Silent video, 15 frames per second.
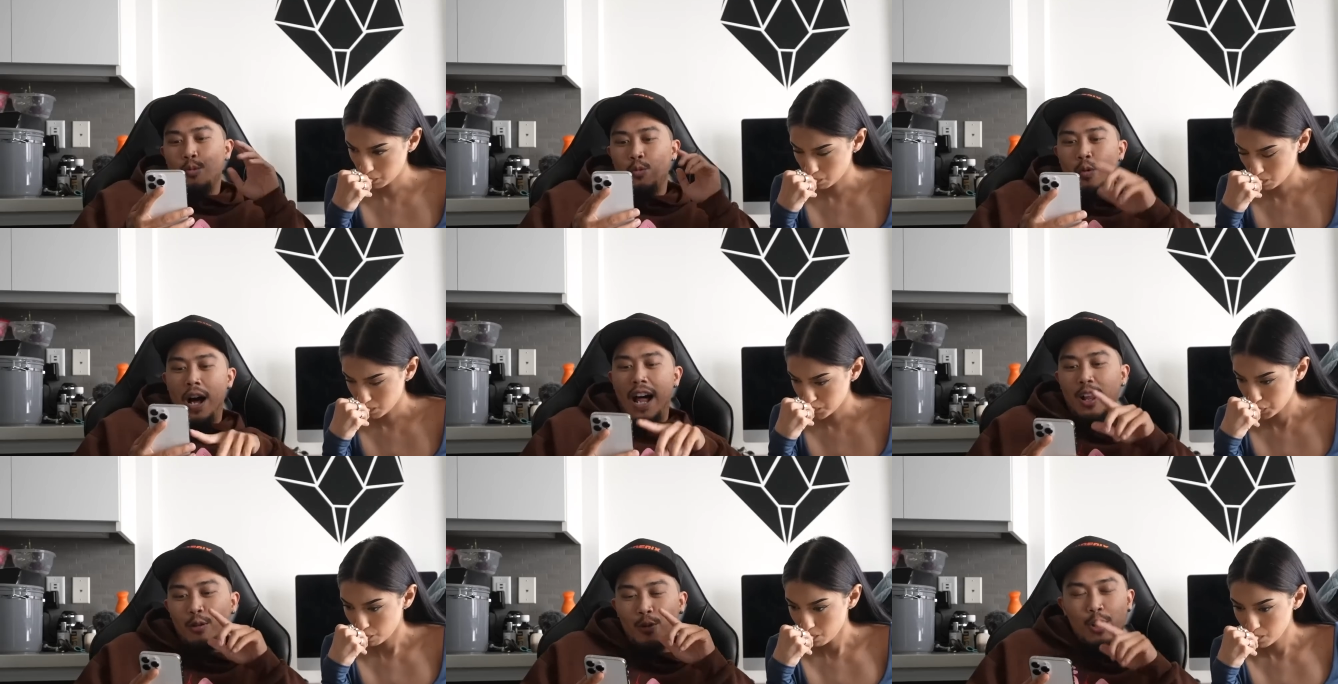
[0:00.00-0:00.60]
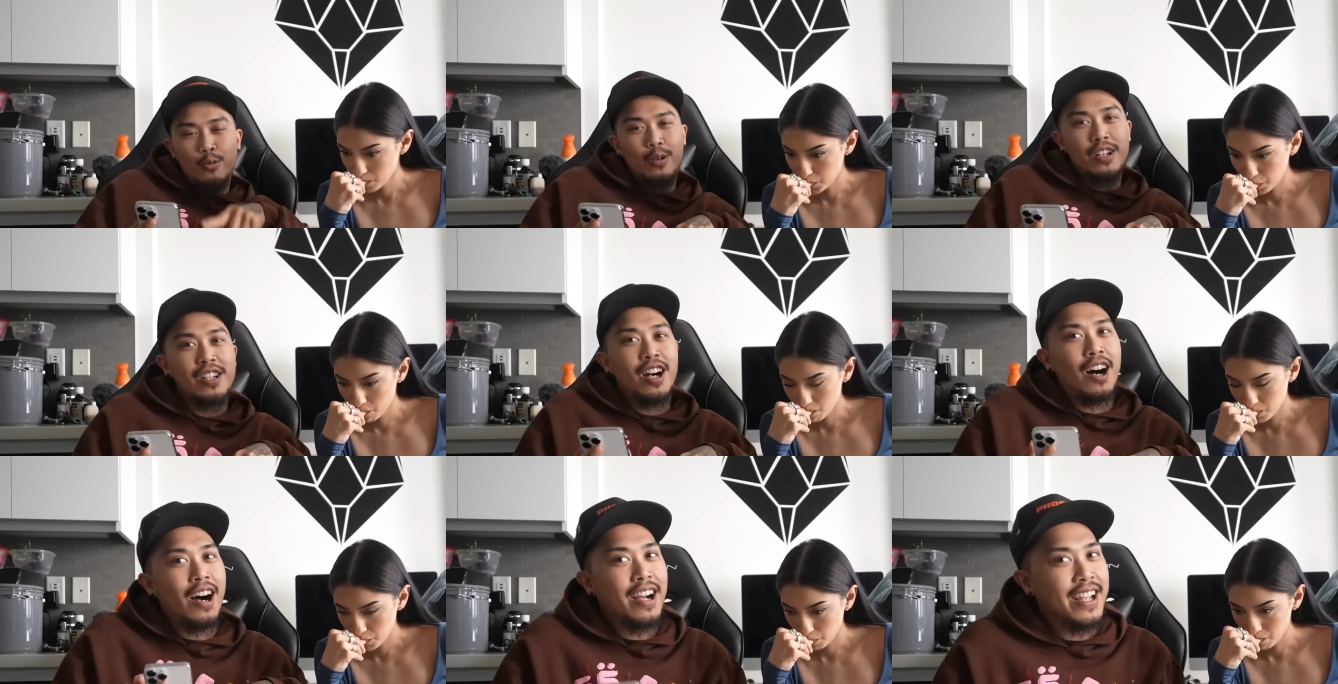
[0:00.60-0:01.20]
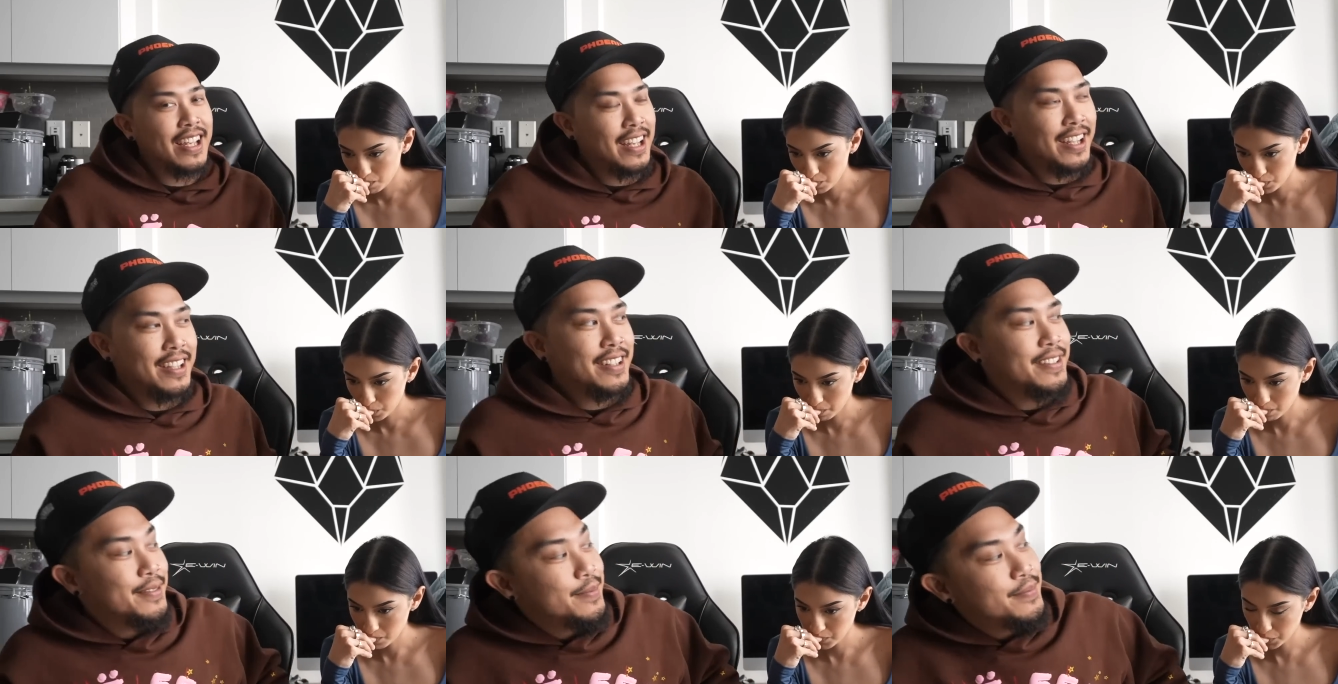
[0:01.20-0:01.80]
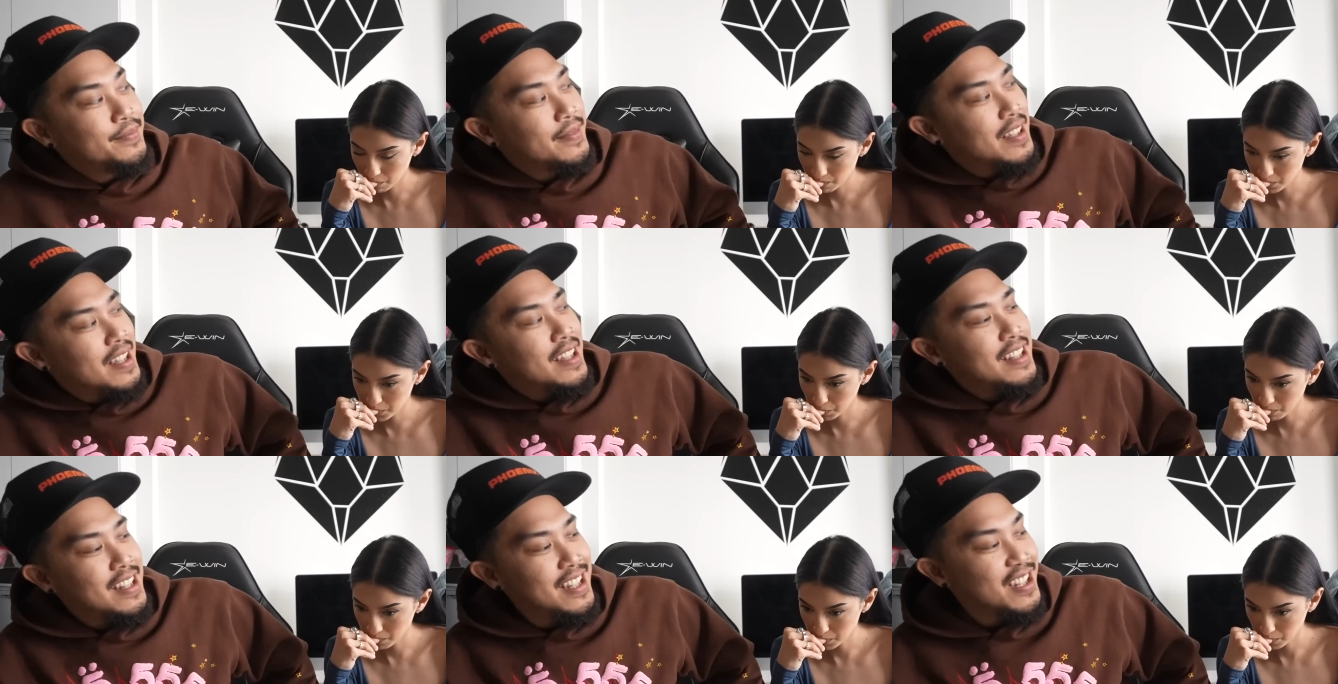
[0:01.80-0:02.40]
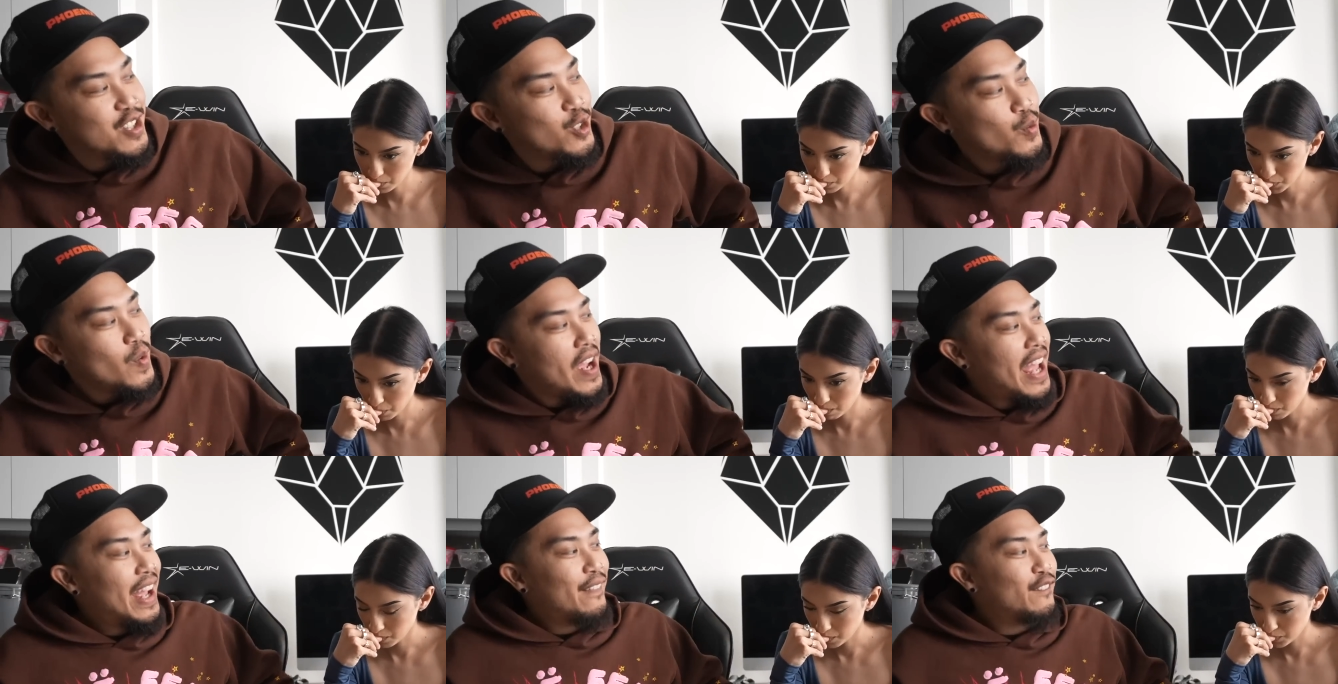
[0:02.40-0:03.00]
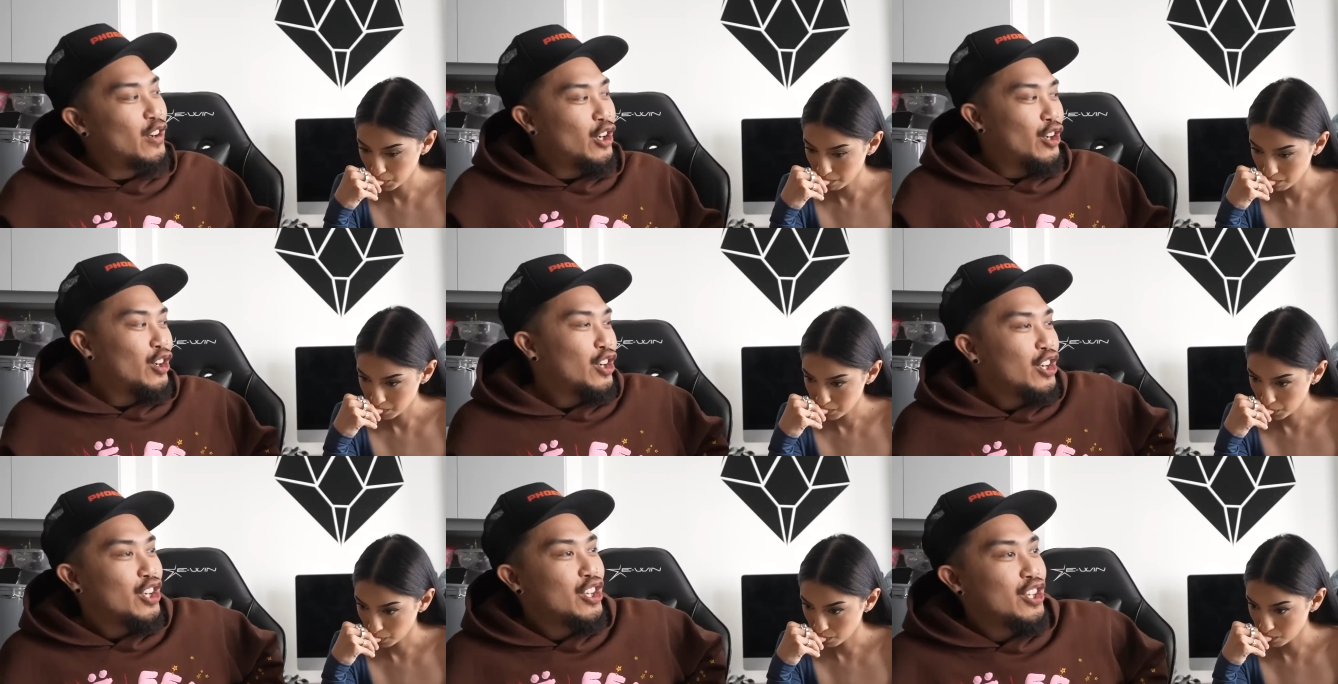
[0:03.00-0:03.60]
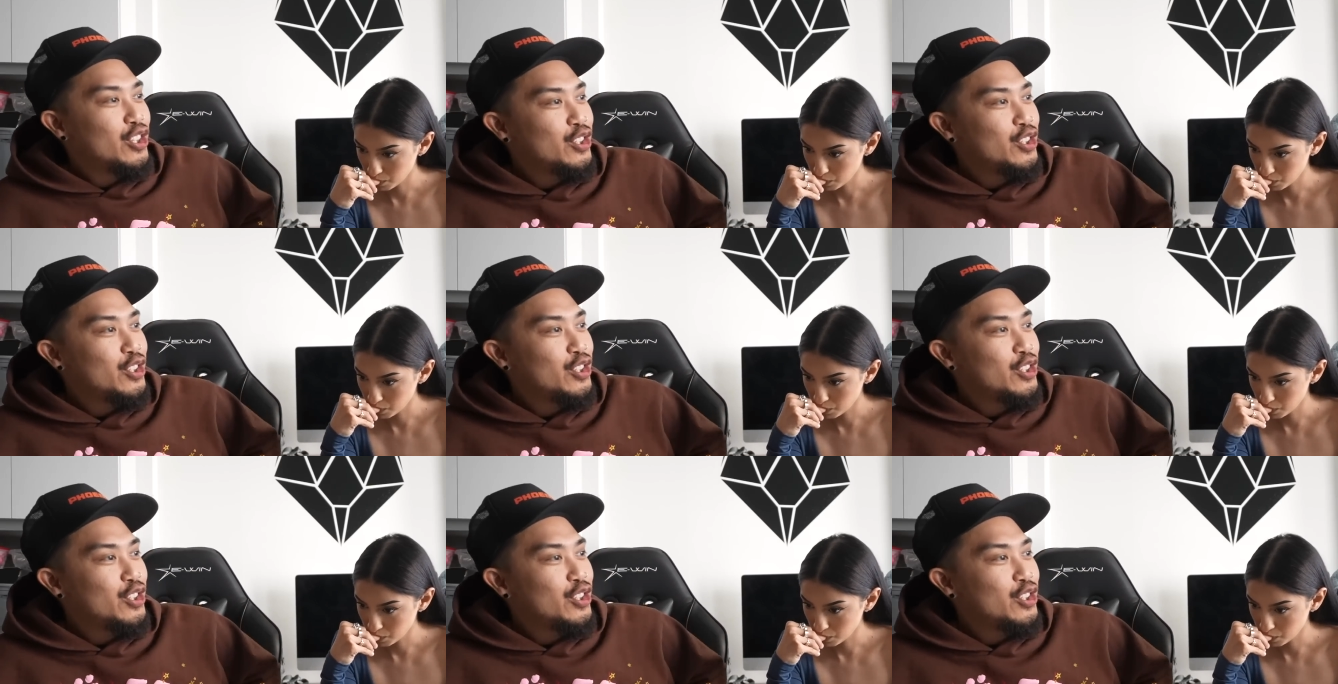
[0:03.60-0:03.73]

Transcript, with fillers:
Speaker 1: While we were talking, did you ever,